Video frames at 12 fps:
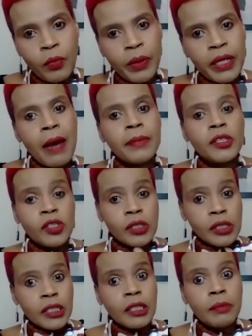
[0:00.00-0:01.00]
were coming to
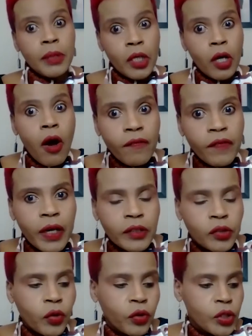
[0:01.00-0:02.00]
see me off. I
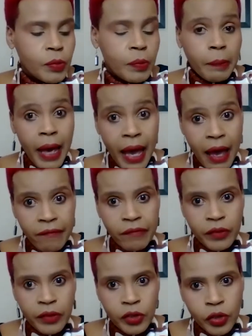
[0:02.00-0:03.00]
was going to prepare
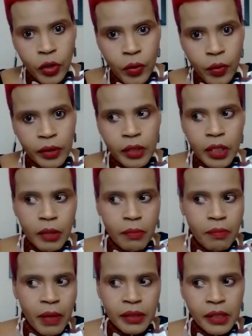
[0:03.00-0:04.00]
for the show, and
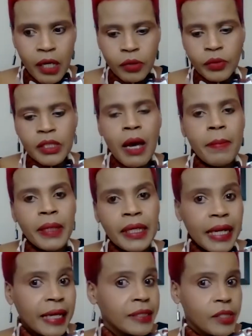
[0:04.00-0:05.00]
my dad was coming
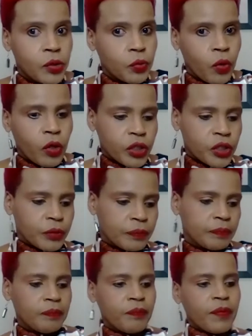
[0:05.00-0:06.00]
later to watch
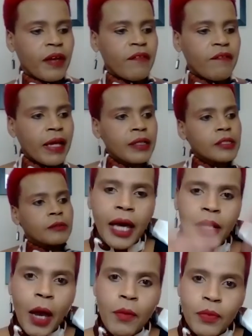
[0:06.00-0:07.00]
the event.
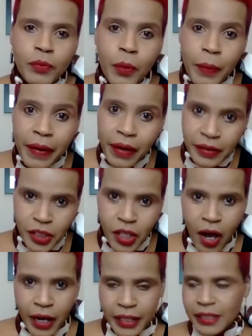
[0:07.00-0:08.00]
And we were
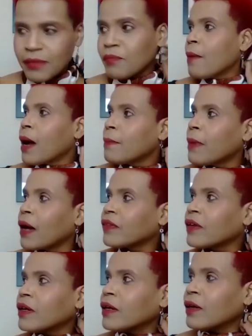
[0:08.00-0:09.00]
outside, and my
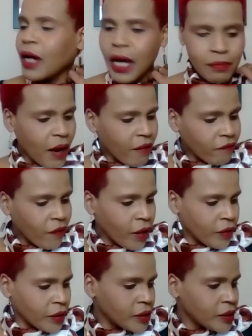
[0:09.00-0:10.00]
mother and my
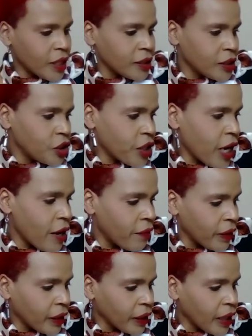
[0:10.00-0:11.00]
father started
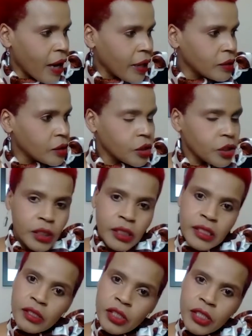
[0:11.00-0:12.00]
sharing. And she
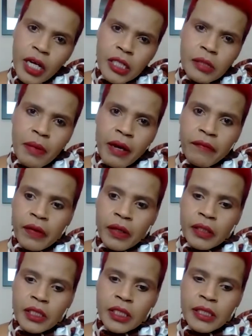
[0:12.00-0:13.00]
asked my
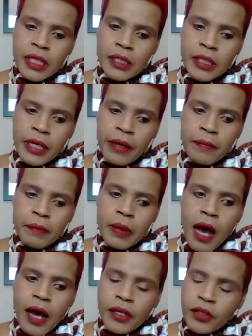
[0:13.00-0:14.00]
father, she said to him,
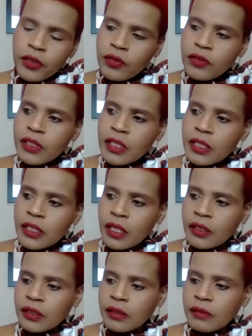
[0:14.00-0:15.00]
I used this
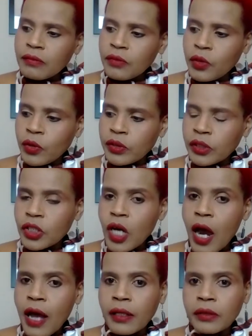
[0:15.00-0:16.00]
as a
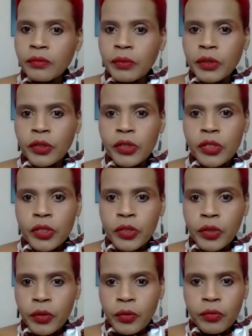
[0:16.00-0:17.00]
child, we used
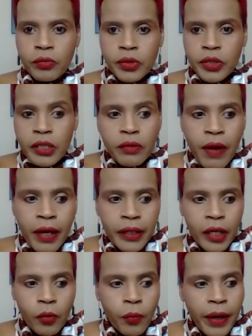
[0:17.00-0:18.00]
to sit around
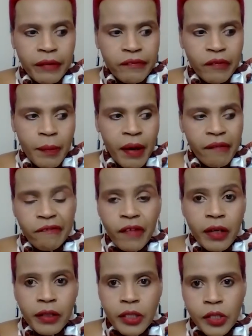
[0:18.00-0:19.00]
and wait for my
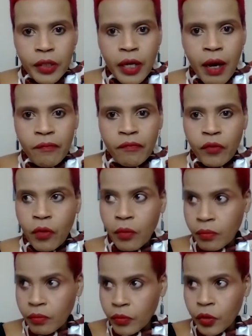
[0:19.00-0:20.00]
father to come
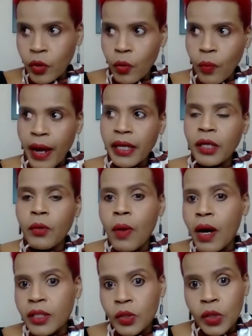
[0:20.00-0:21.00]
from, where he
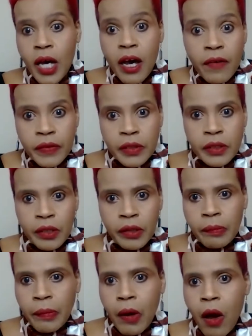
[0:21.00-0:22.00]
was harvesting
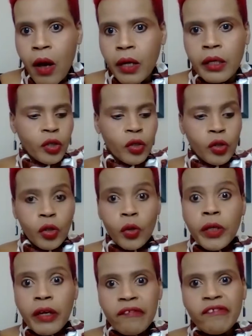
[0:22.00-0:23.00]
the bark,
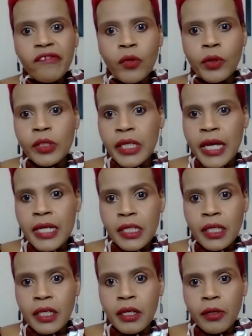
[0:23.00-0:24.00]
looking forward to
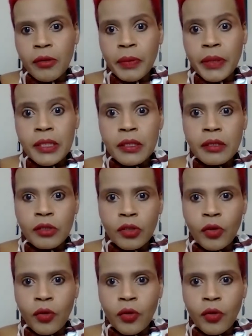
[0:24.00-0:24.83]
getting a piece,